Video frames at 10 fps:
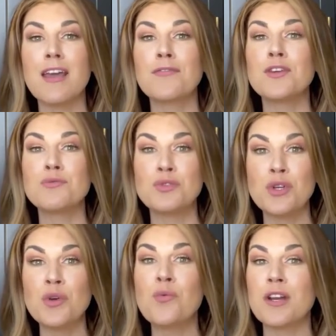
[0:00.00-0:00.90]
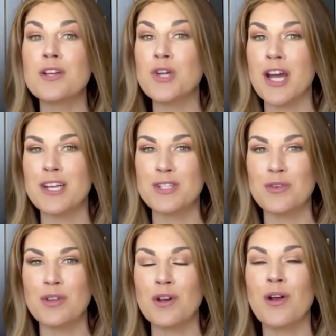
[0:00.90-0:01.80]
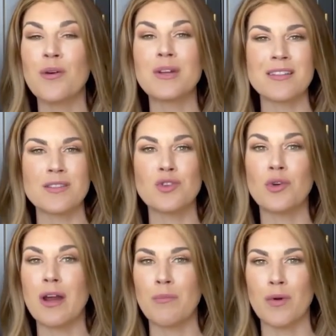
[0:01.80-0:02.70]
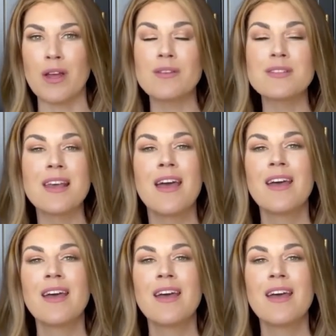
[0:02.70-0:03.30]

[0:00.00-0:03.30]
if you do want to try to do your own Instagram Reels.